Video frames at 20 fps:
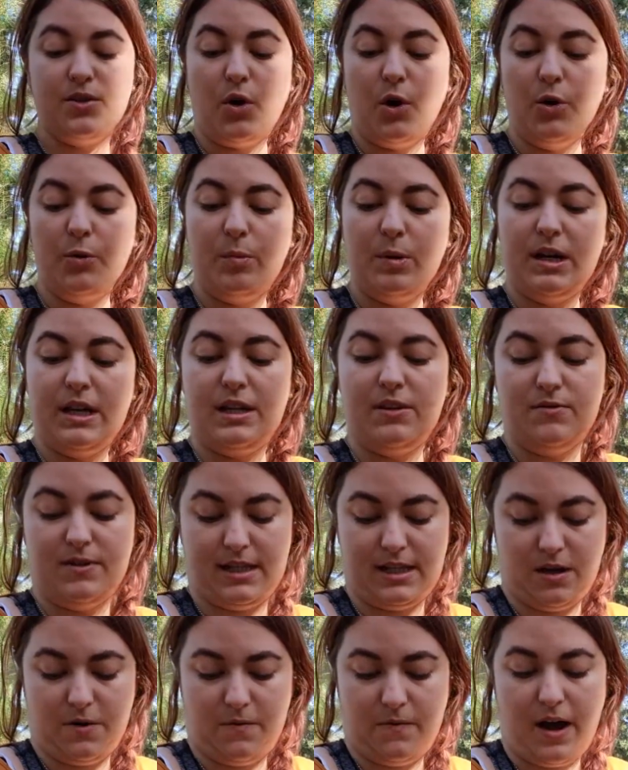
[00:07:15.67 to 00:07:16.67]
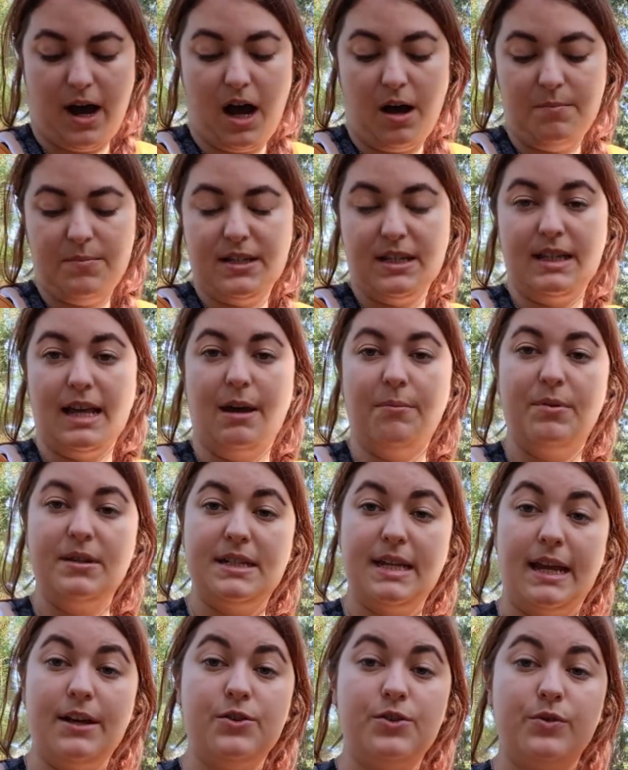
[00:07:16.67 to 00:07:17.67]
opening yourself up to that
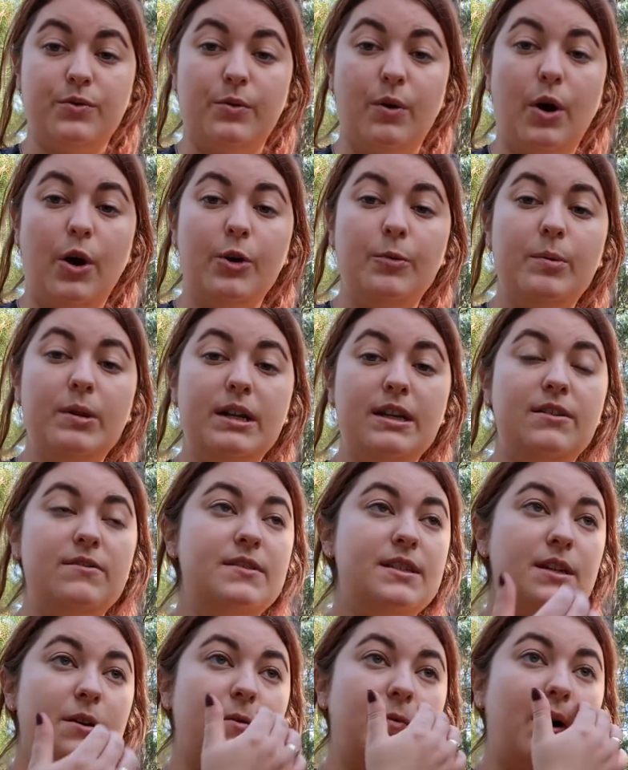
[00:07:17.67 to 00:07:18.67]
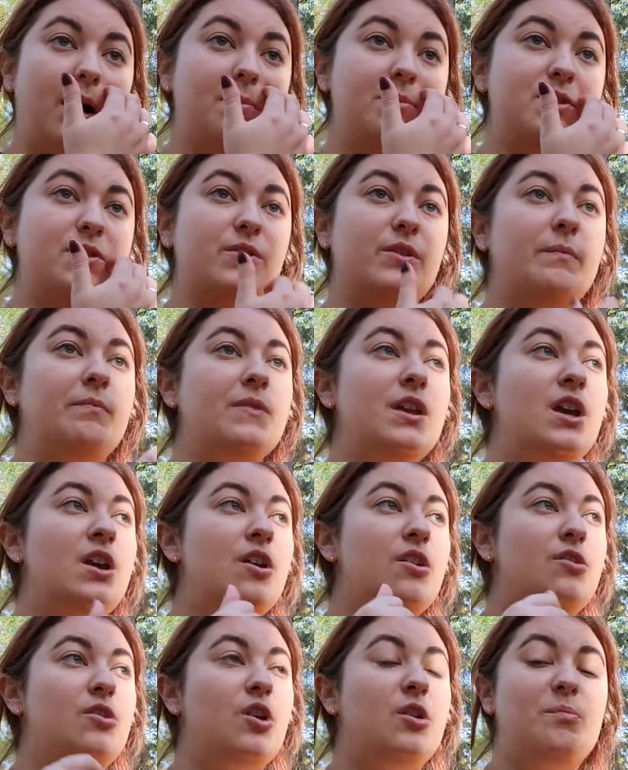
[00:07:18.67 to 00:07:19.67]
potential, opening yourself up to
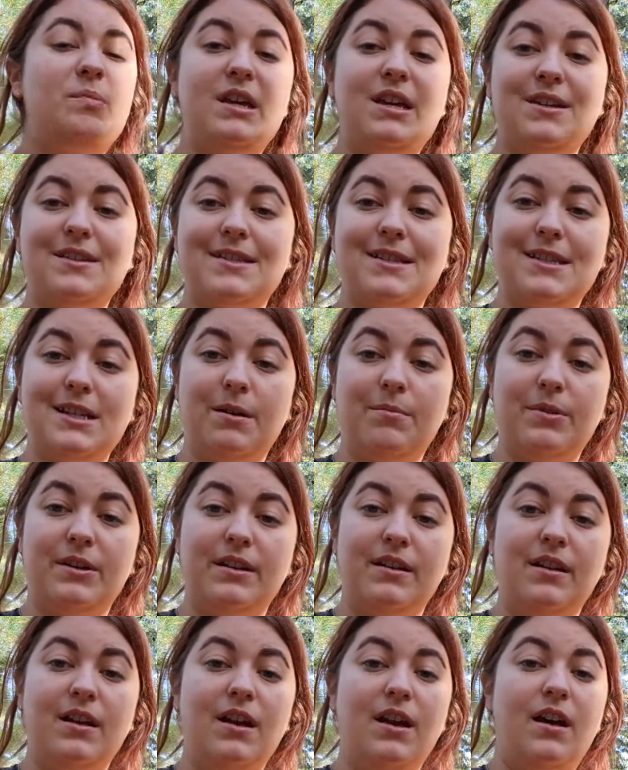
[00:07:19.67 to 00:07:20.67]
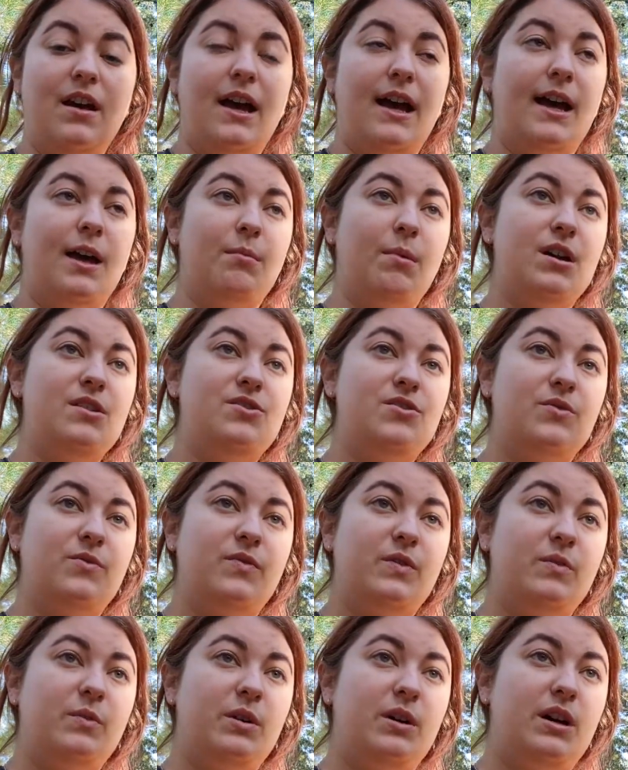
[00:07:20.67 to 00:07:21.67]
not being stubborn. I do
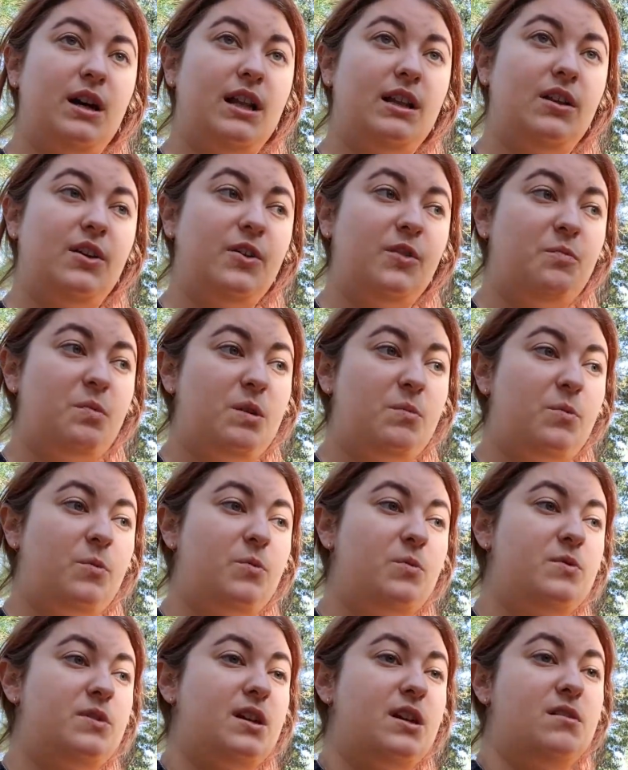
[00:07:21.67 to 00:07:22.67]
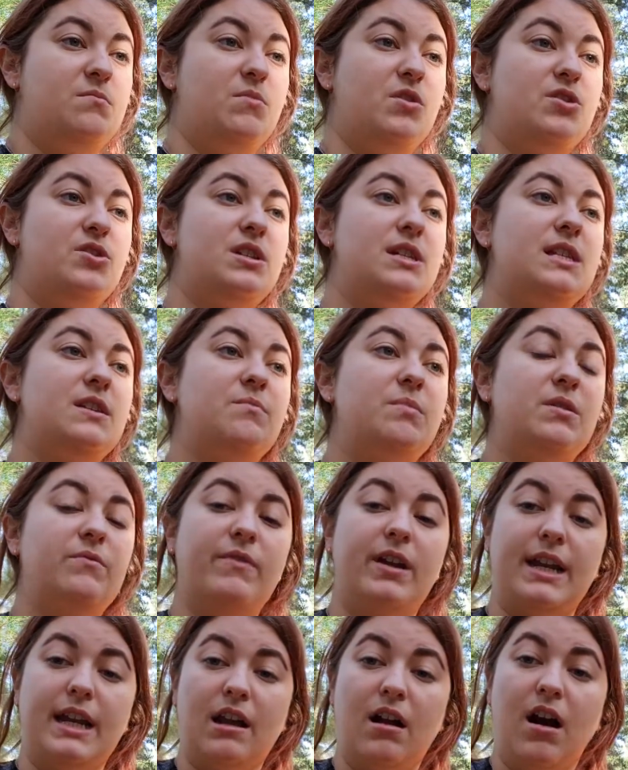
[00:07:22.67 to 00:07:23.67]
feel a lot of people's emotions have been
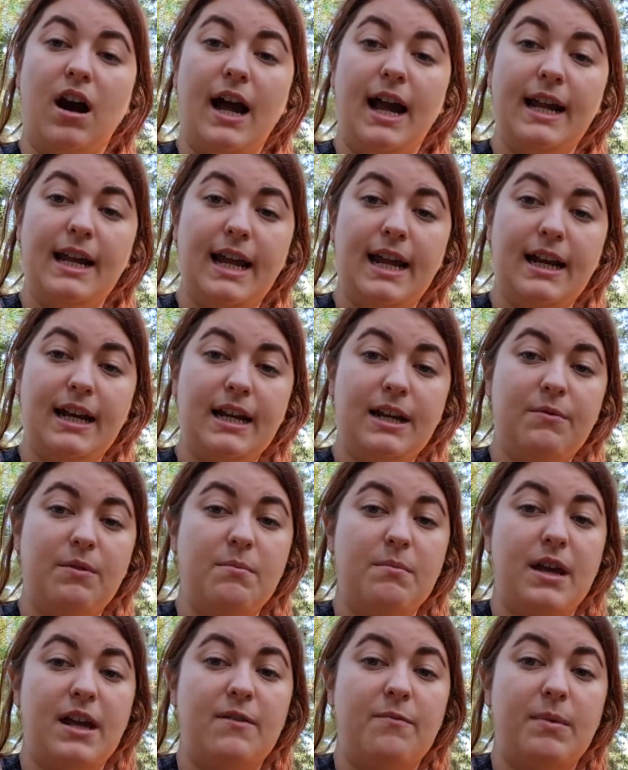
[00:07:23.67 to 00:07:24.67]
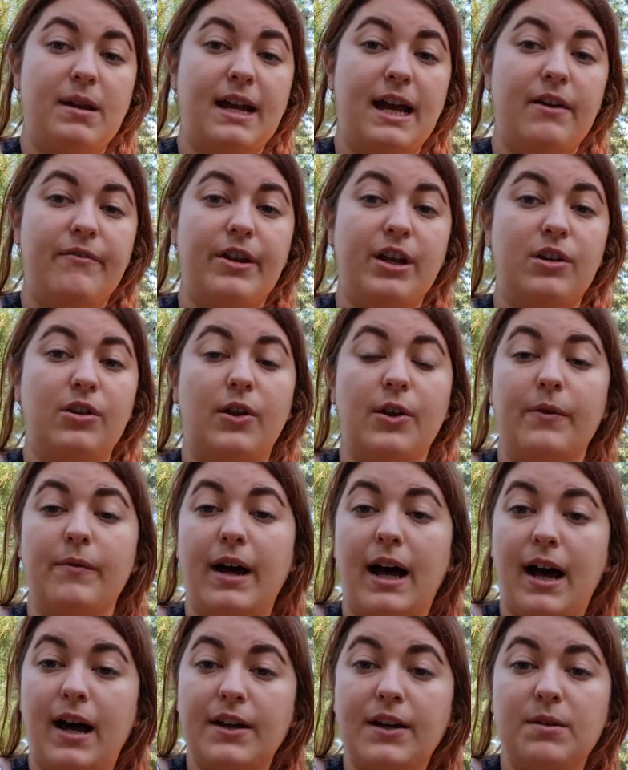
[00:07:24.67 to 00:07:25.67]
running high lately. We may have been having a lot of
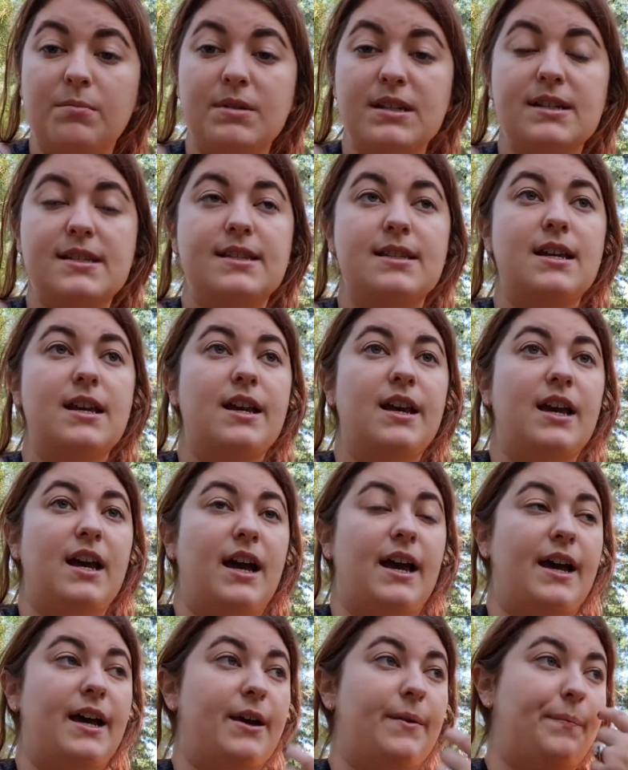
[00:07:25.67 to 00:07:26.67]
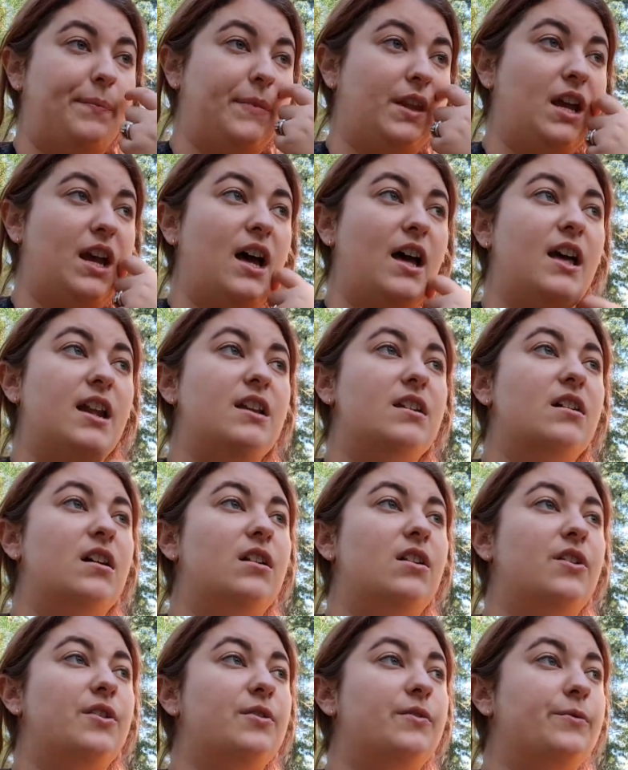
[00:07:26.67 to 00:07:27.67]
arguments and a
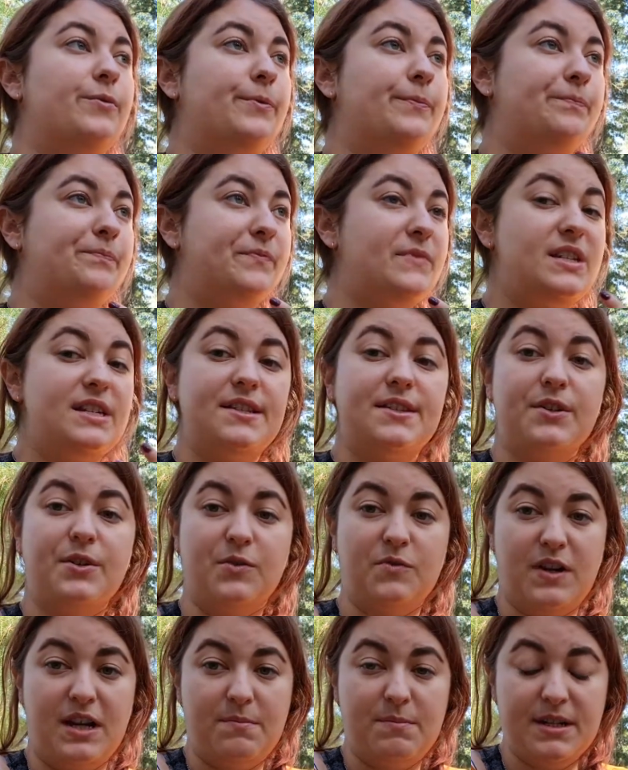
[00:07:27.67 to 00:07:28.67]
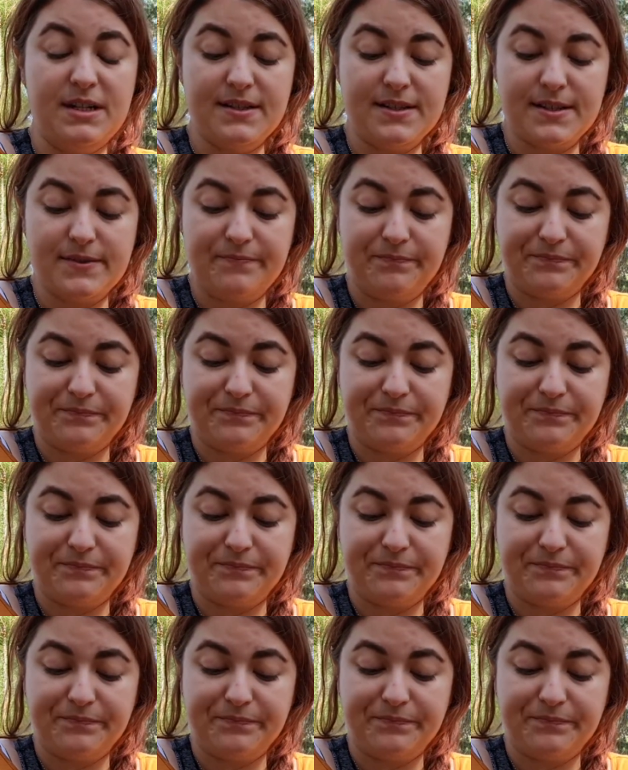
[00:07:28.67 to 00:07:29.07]
lot of disagreements.